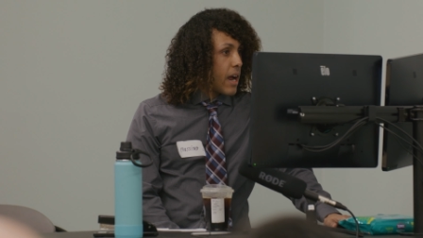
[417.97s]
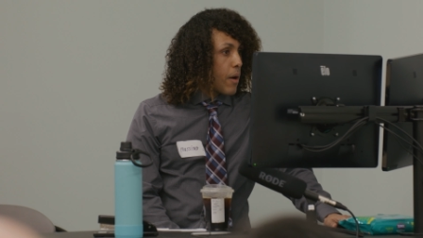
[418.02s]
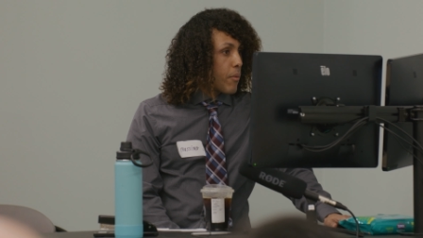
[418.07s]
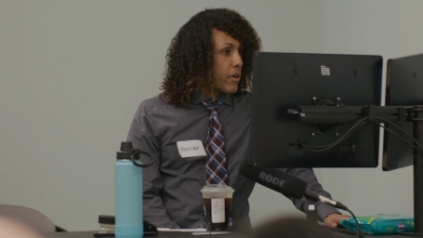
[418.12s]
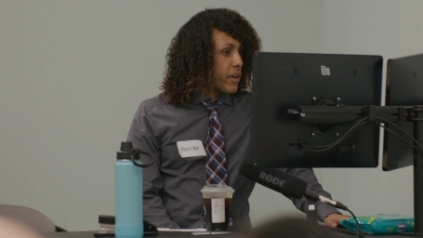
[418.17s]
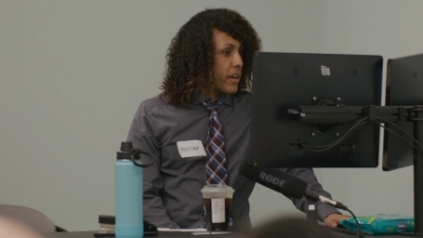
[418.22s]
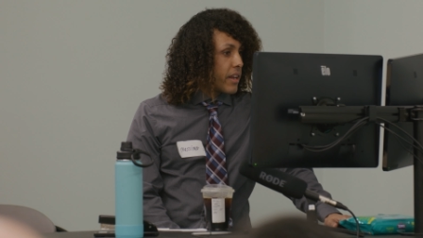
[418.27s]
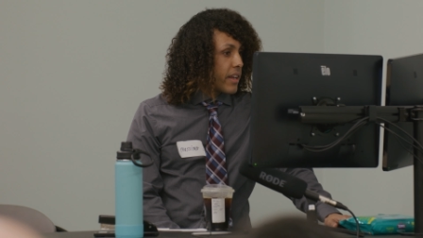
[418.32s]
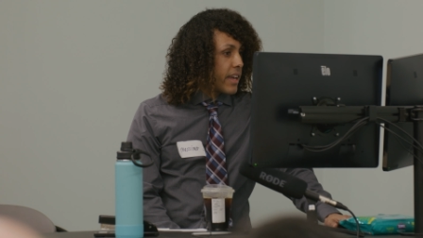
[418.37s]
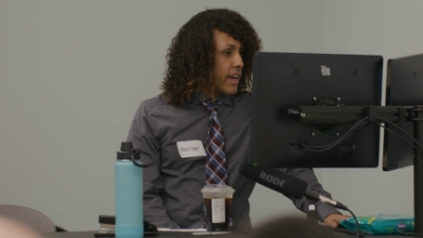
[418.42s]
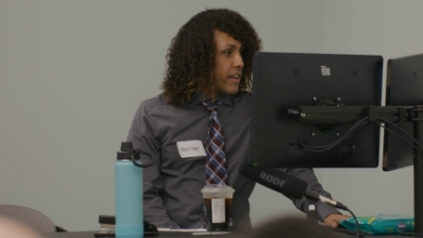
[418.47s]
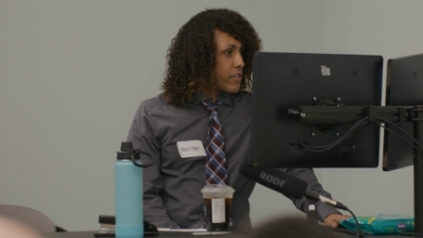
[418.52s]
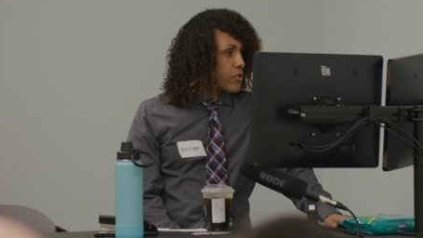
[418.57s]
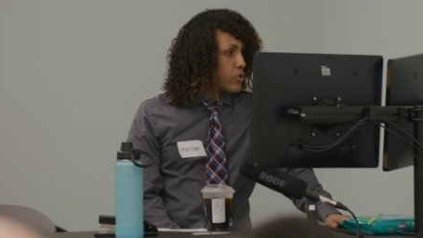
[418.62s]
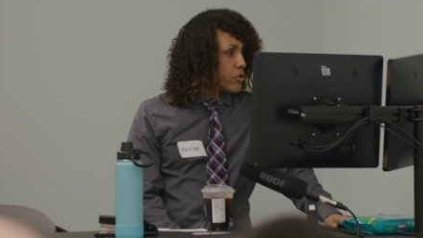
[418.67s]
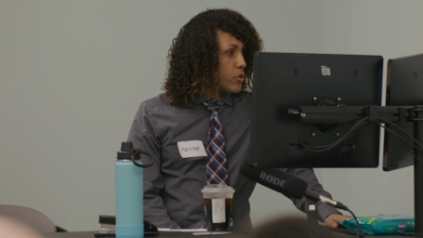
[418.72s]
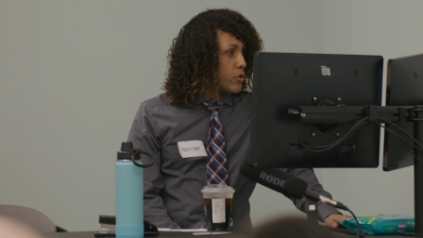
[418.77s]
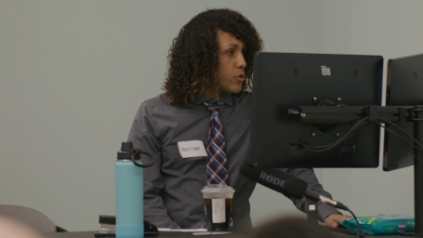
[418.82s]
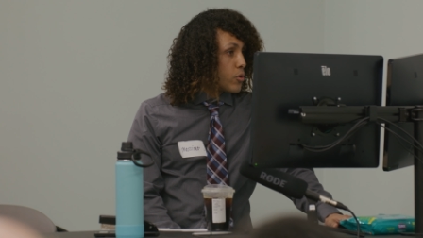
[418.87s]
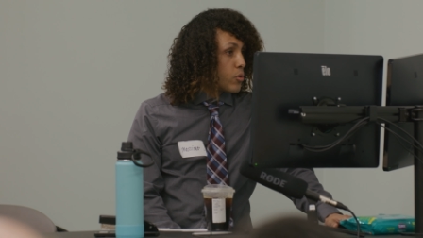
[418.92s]
Now we're going to get
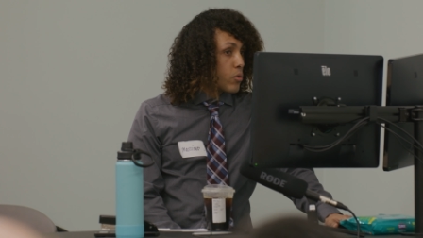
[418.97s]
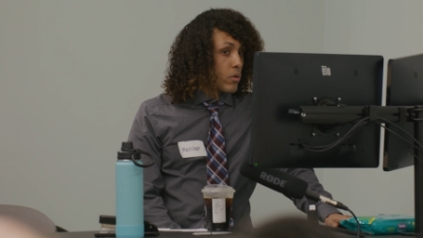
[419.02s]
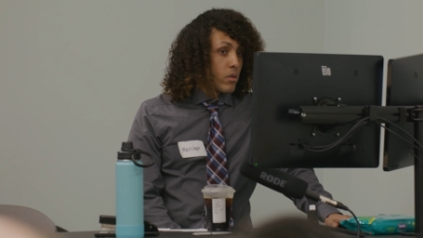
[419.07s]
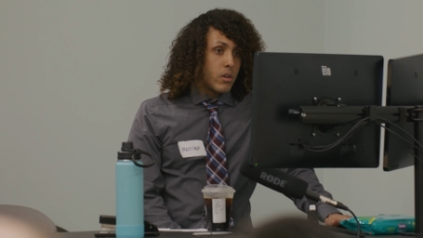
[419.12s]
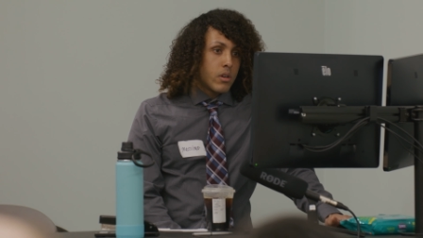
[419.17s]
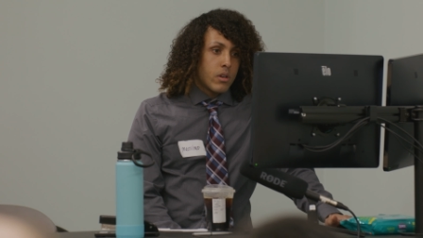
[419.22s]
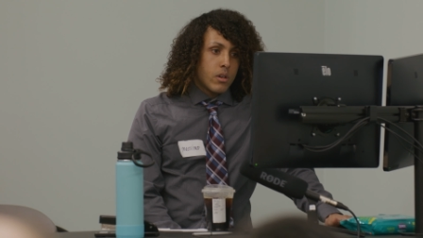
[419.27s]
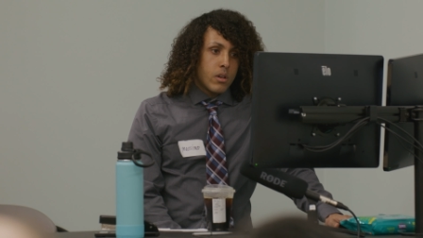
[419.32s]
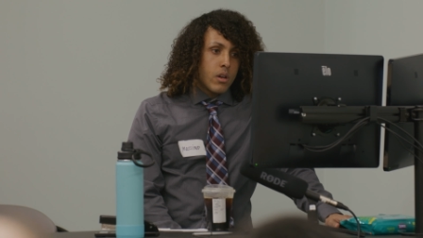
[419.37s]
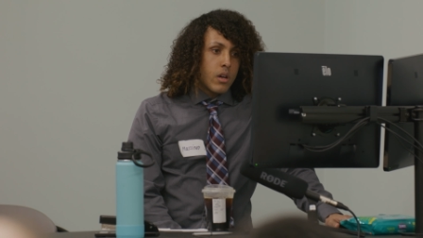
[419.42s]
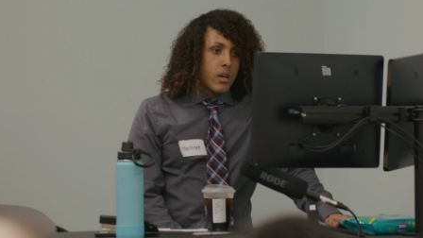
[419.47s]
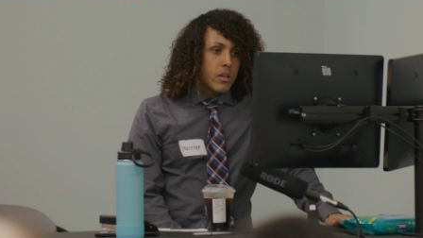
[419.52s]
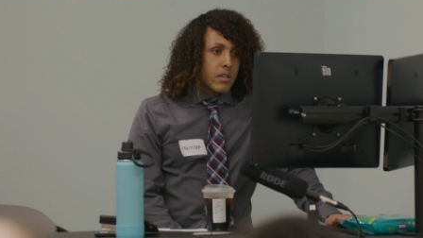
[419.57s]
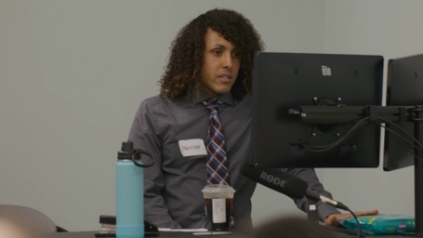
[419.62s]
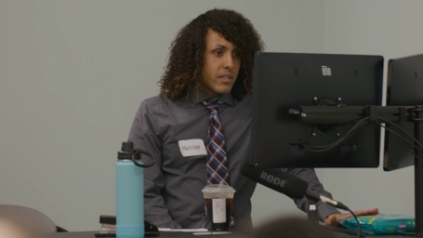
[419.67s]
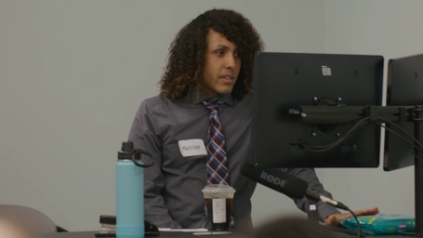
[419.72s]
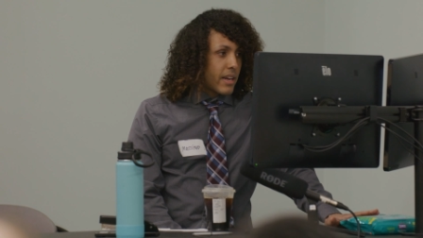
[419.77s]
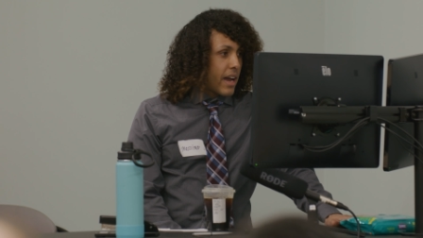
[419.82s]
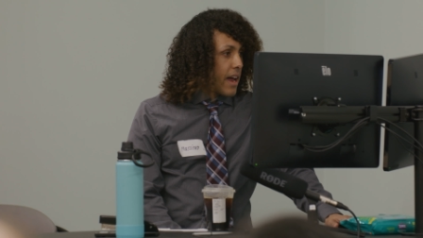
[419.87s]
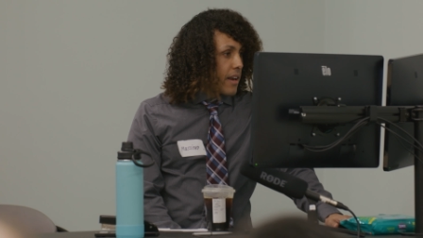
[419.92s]
to
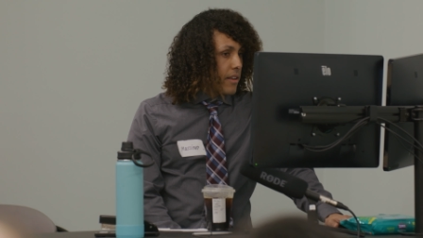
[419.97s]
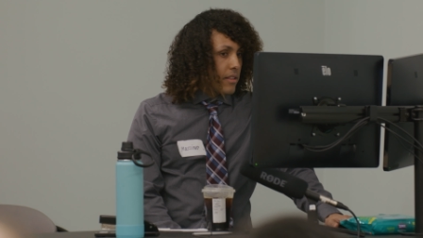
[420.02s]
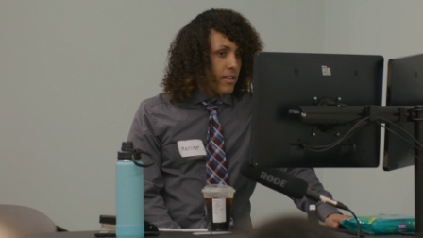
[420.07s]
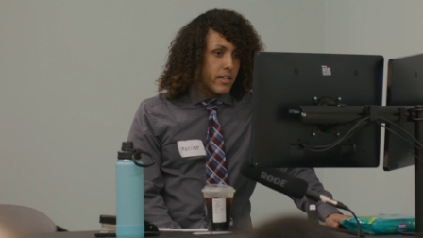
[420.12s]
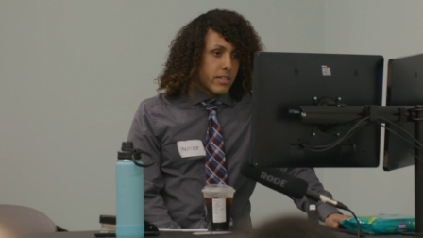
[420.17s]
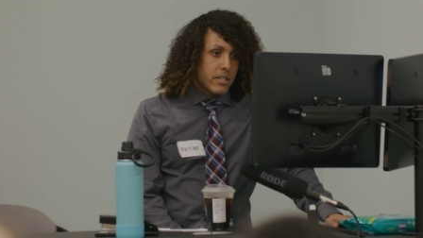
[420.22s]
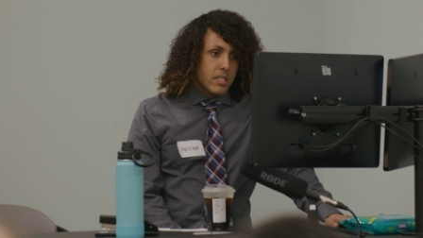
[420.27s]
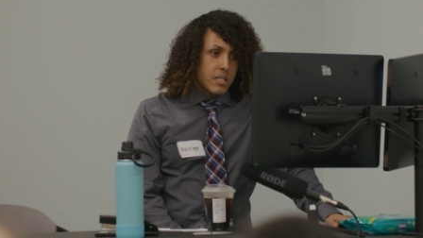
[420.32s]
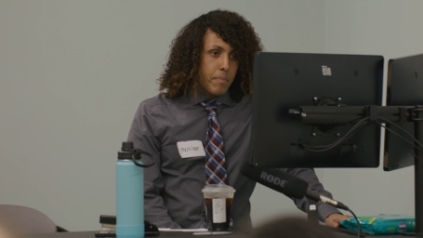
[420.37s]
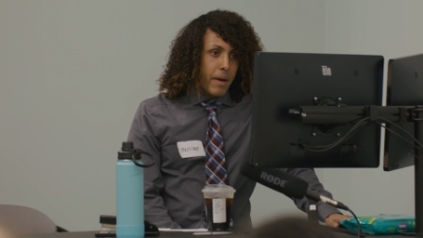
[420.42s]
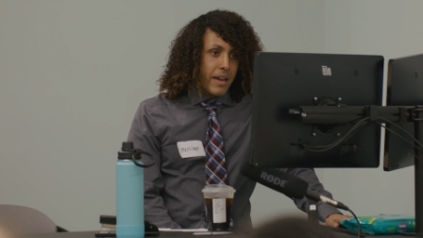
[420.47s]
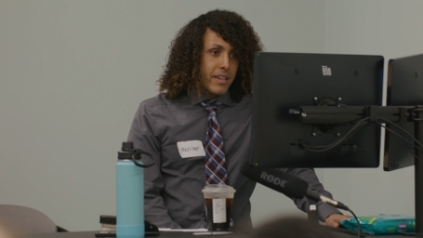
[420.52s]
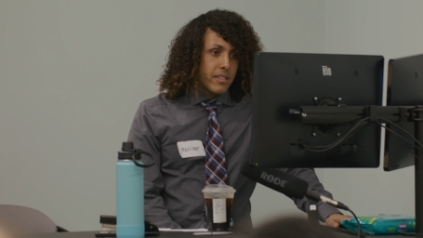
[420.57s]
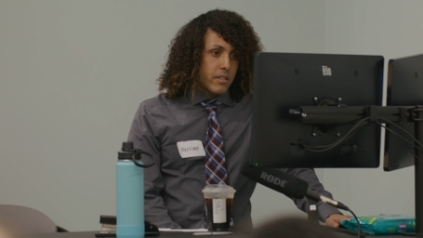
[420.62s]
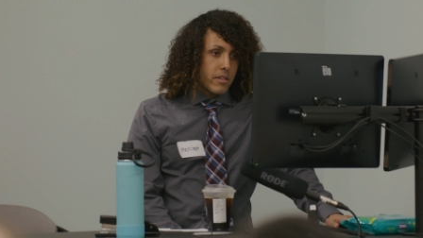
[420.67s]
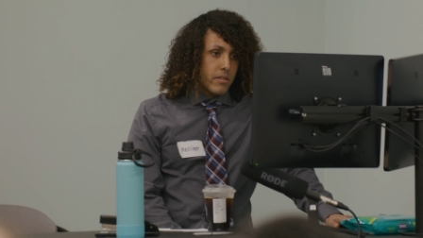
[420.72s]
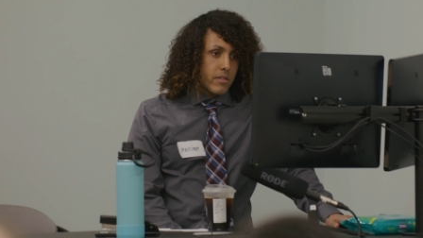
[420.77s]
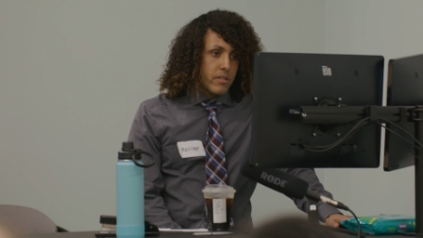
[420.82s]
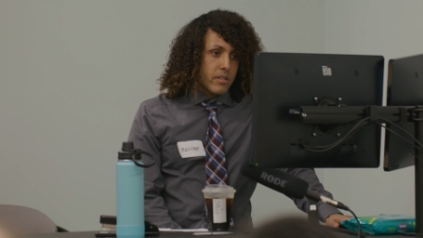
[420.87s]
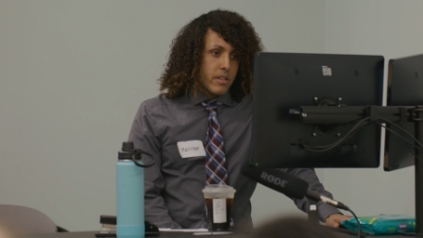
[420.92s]
kind of the
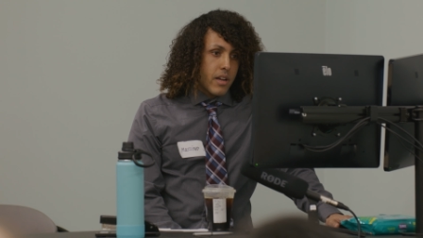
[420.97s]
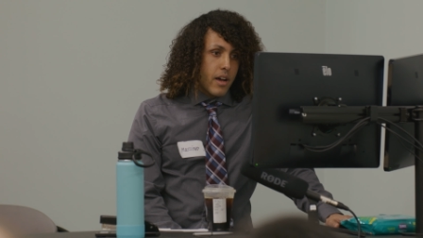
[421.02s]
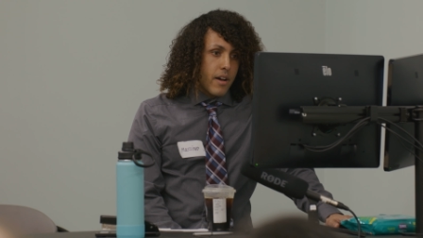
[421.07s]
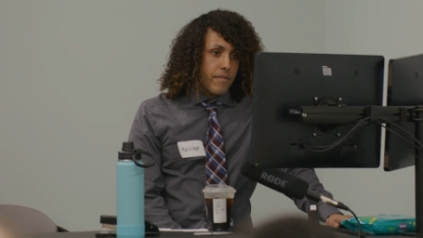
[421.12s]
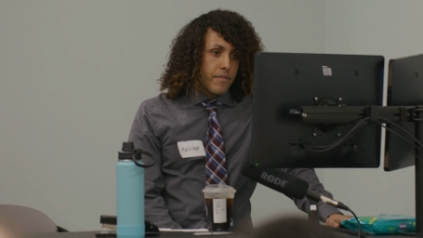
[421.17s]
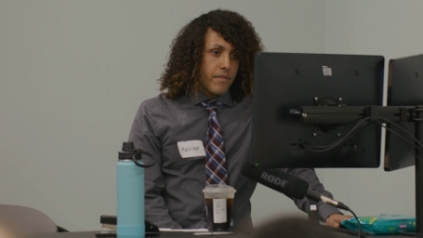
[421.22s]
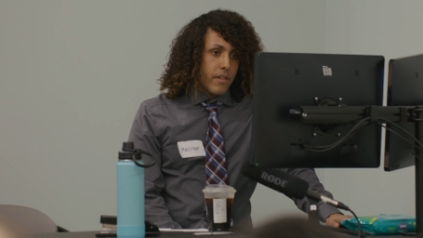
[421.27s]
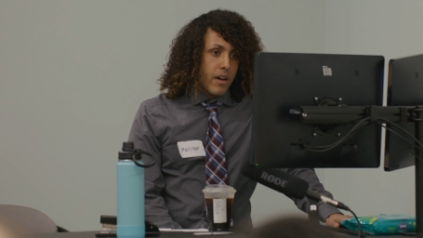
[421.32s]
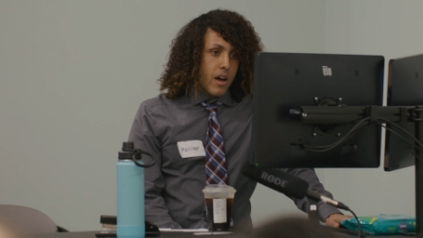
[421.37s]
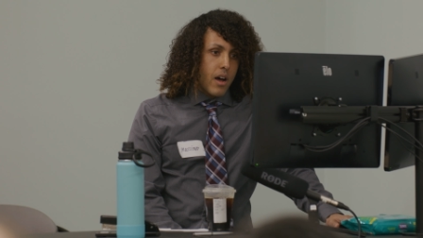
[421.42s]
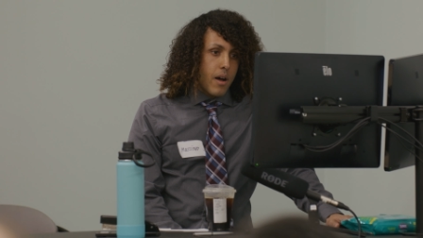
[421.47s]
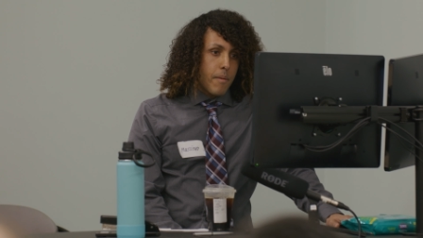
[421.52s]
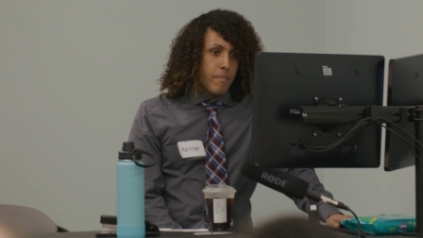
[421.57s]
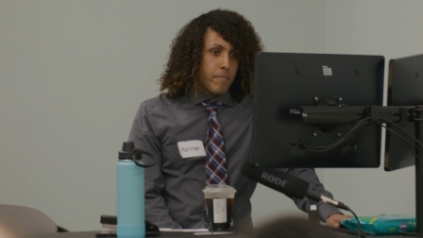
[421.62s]
spicier stuff.